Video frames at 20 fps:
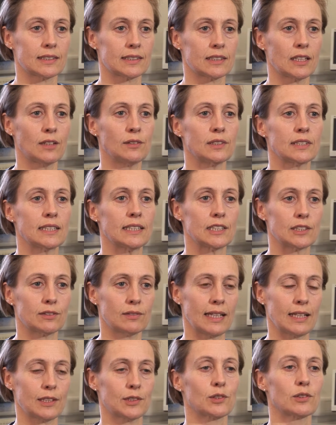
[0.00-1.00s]
don't
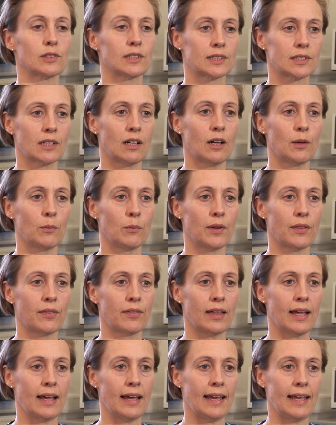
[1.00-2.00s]
interact all the time with
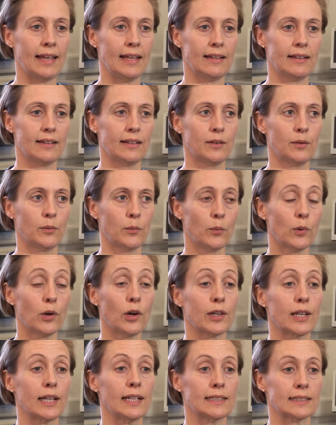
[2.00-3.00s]
their
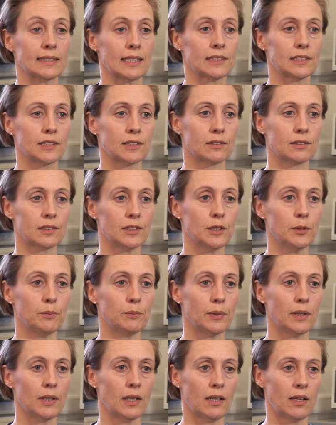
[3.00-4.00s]
workings as a
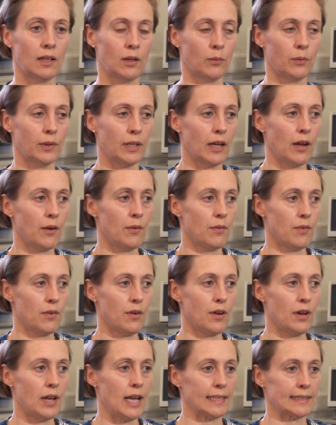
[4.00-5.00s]
group. We don't
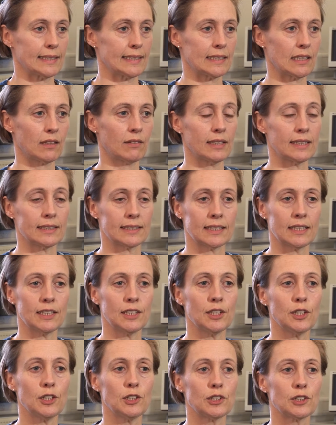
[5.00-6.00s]
necessarily
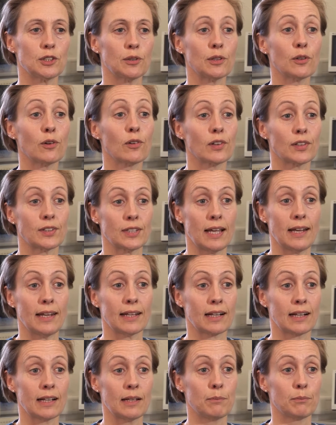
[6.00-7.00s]
see who's doing all the
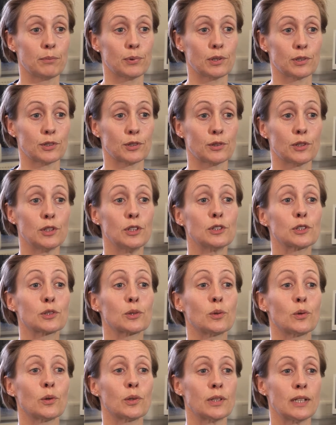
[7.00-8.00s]
technical input or who's
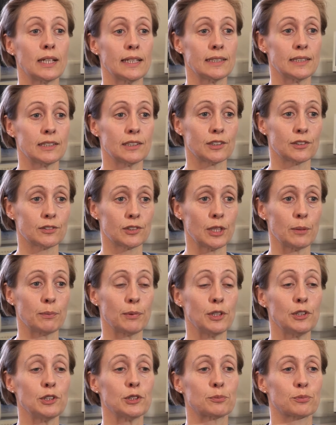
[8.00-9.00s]
coordinating the group
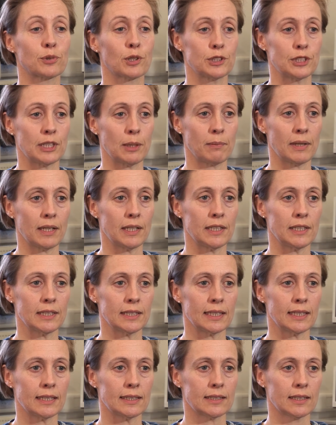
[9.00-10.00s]
and who's project
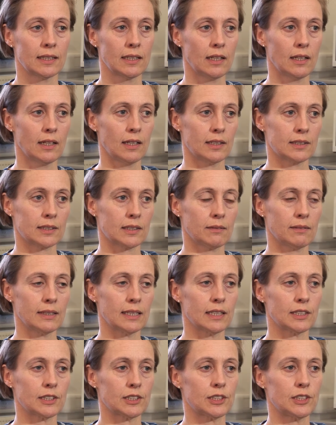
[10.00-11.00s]
managing it. So we
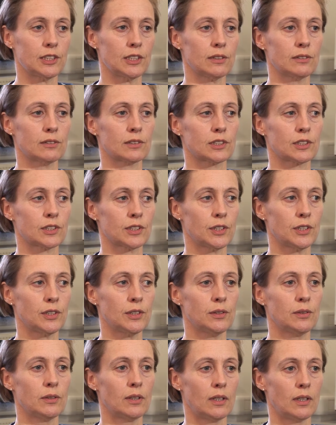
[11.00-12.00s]
get students
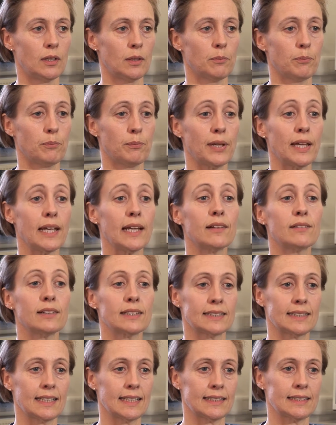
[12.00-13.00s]
to peer
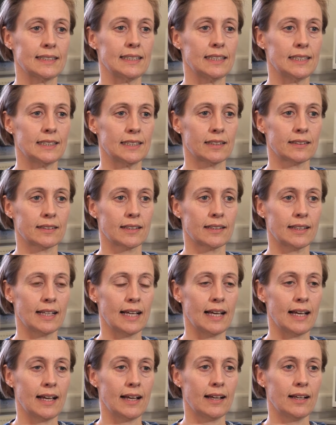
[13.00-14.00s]
assess each other
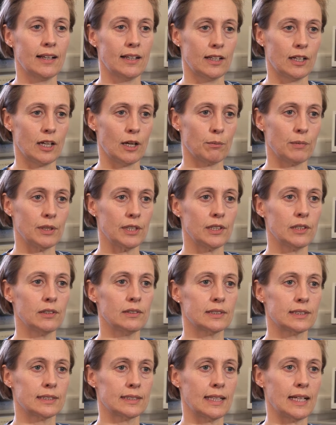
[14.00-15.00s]
there, and we
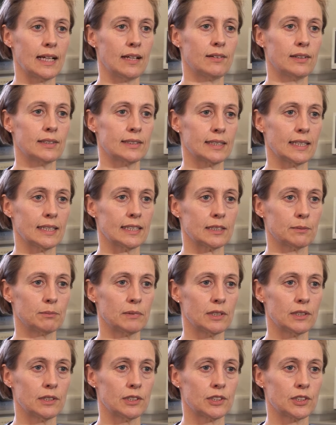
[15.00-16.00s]
use their
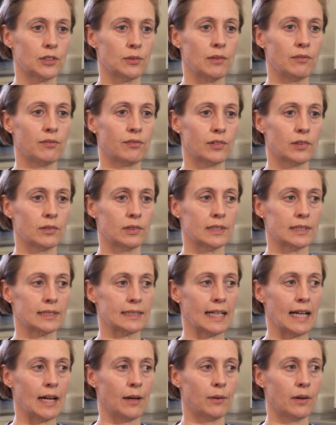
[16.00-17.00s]
assessment to
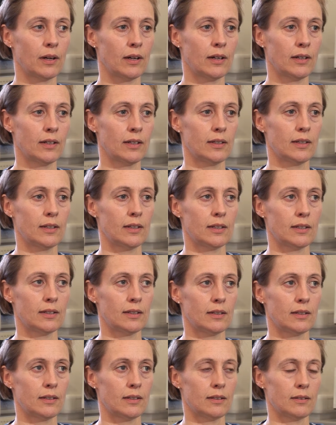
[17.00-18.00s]
influence
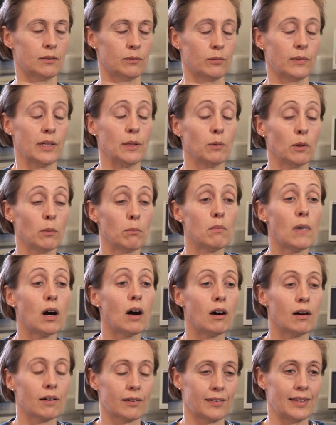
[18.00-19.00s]
we will
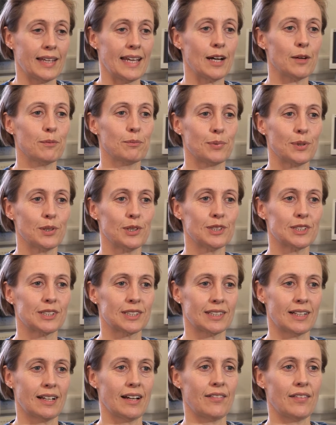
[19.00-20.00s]
mark the
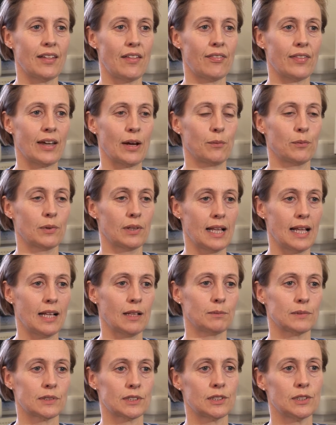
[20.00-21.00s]
output, and then that will
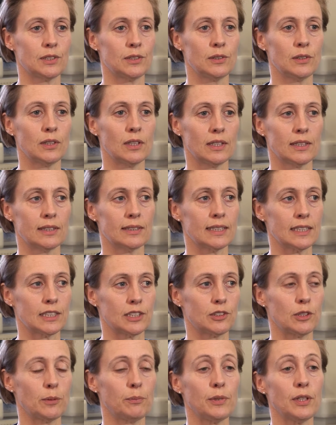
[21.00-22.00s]
help to
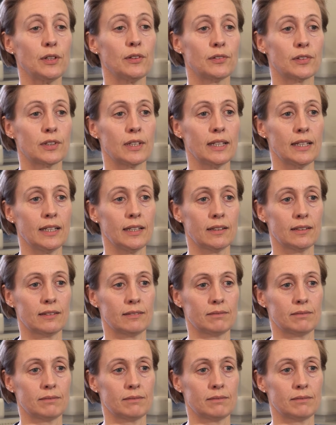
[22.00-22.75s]
distribute the